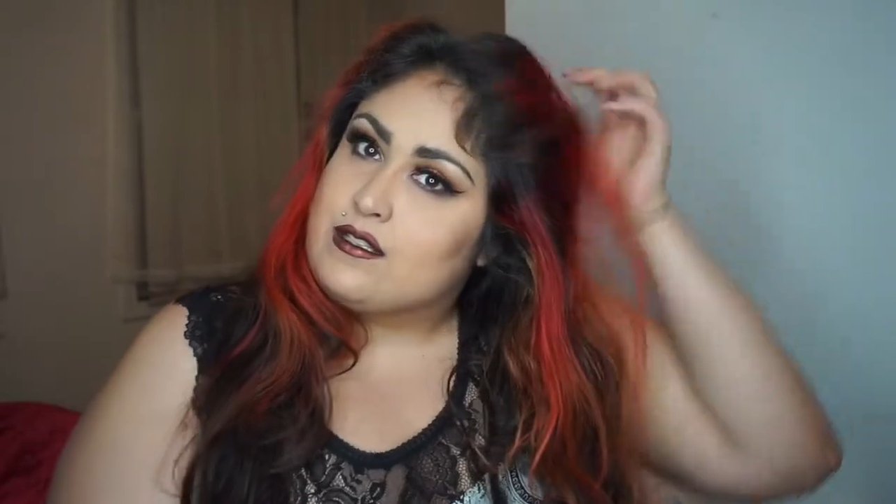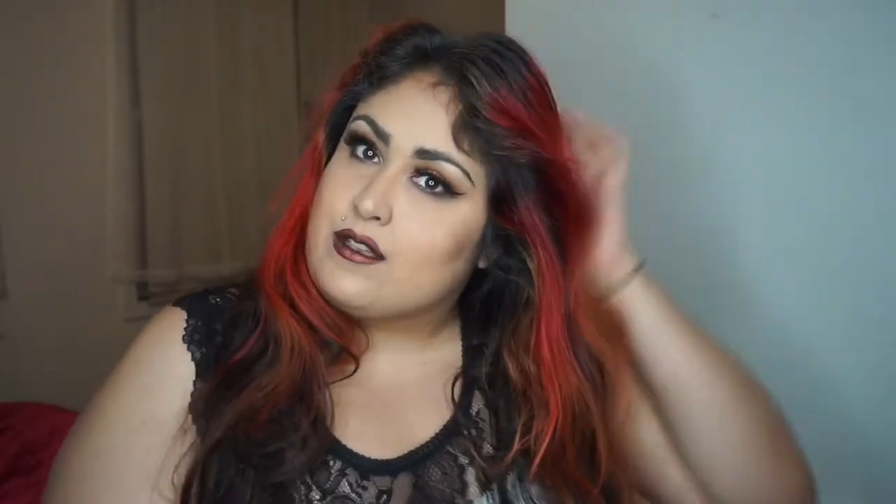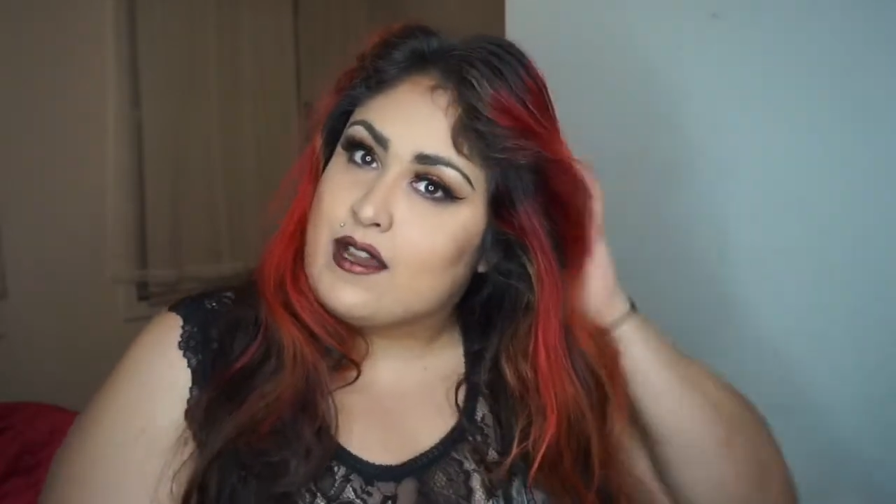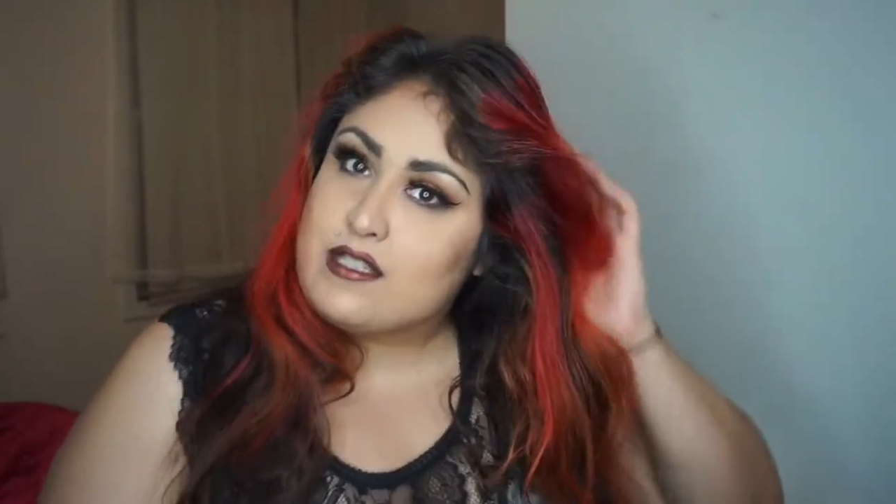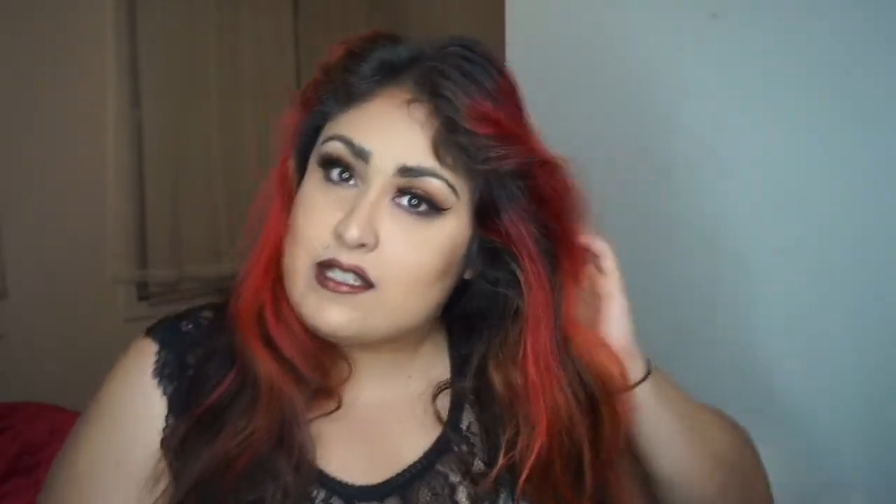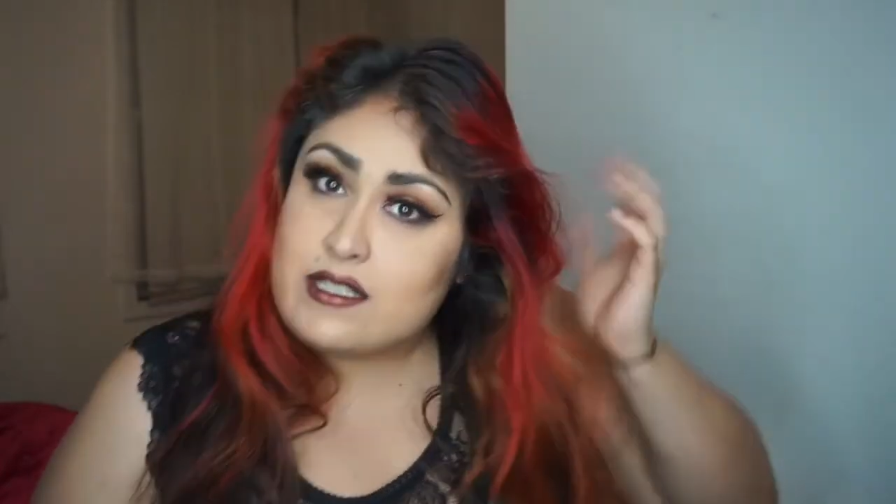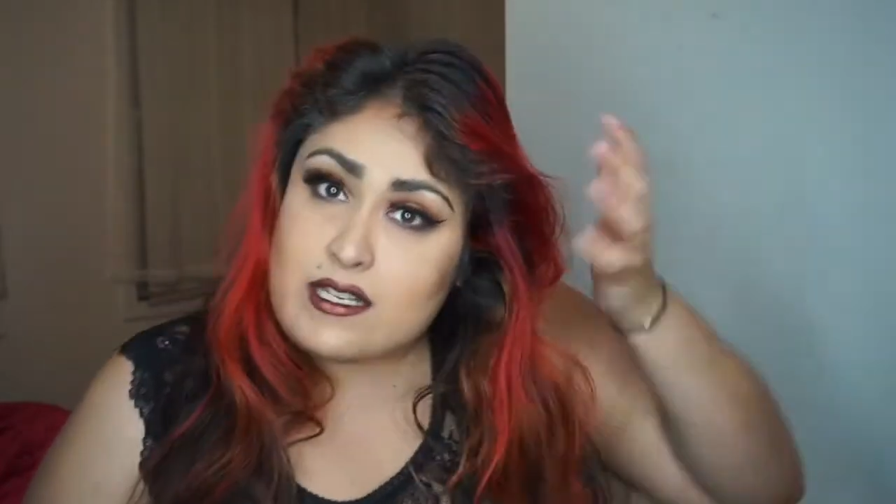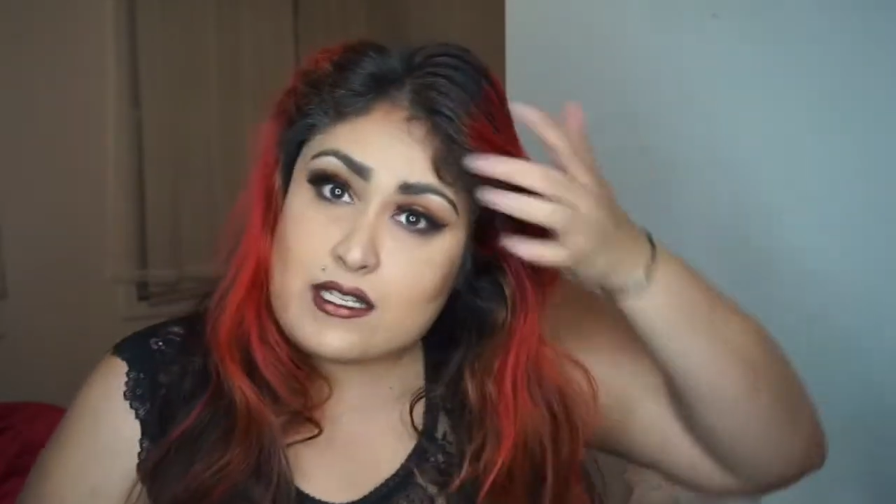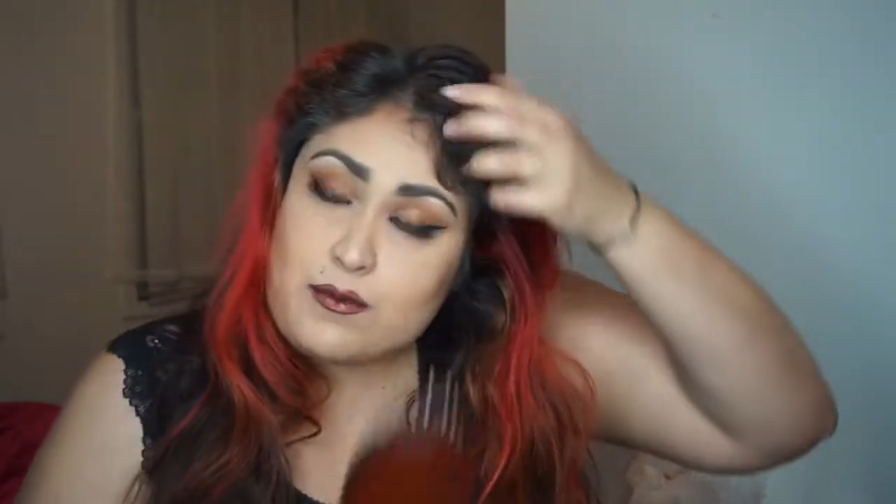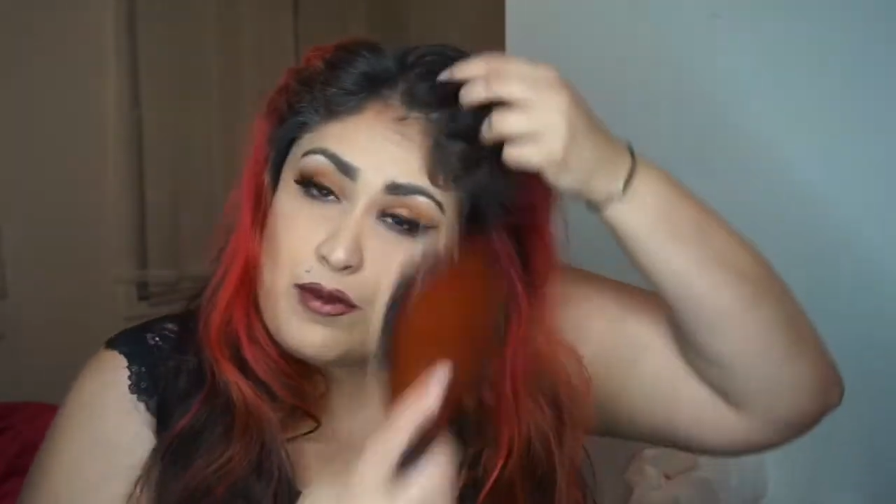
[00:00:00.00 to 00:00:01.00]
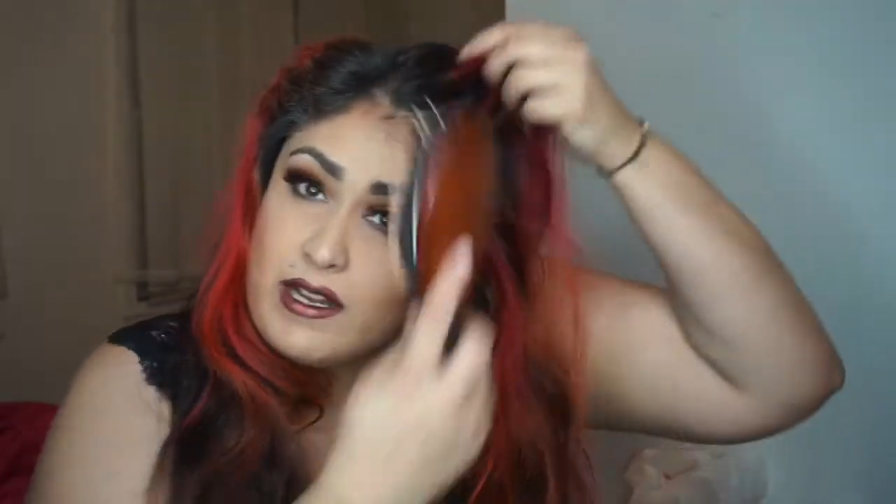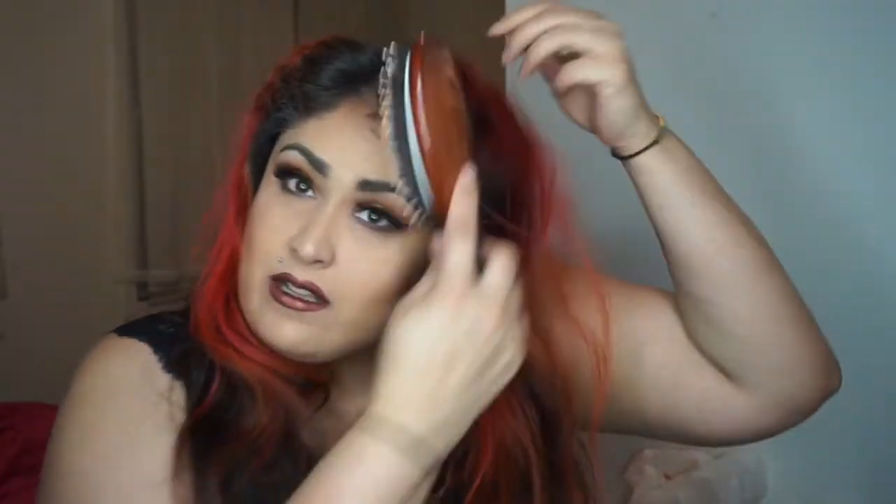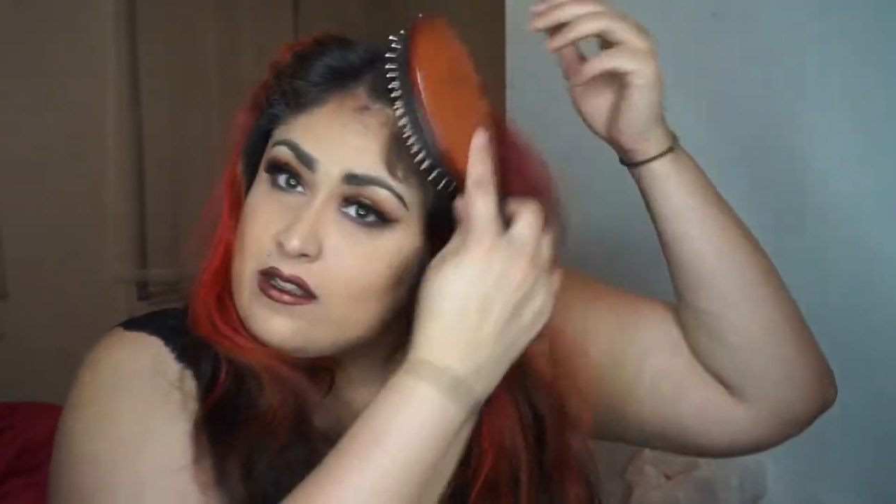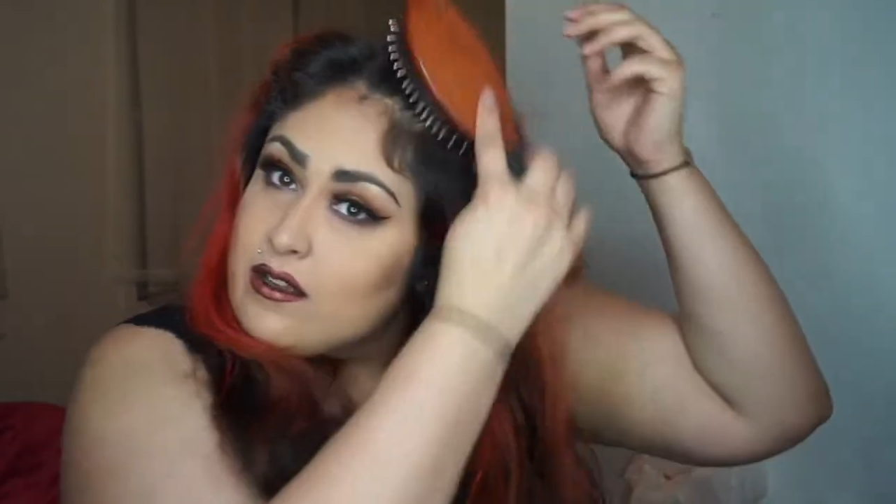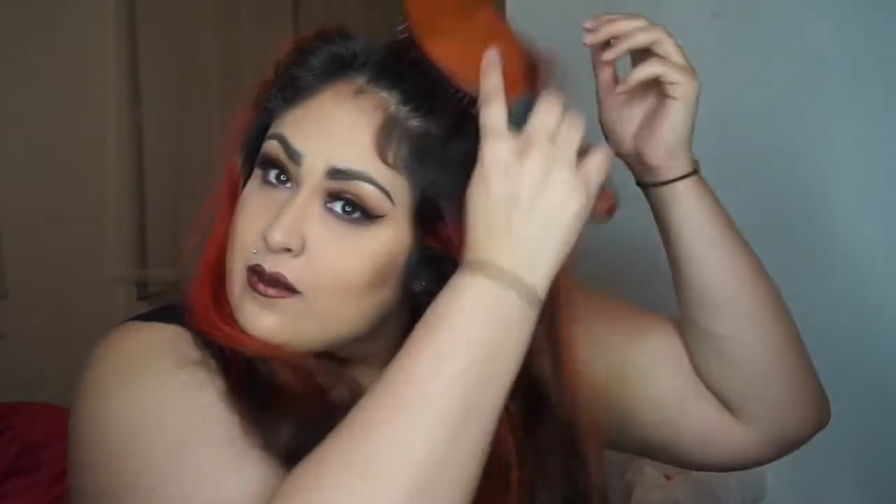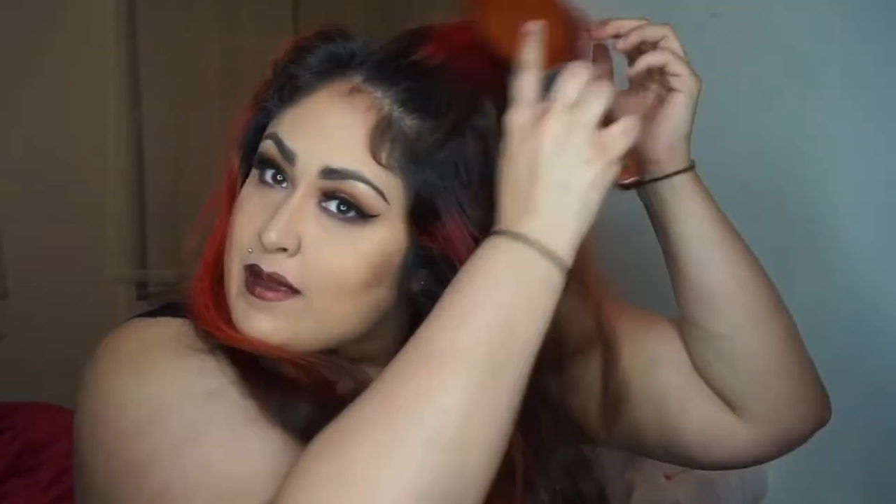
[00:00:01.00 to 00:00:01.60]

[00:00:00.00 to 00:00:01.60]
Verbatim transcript: So as you can see, I sprayed a little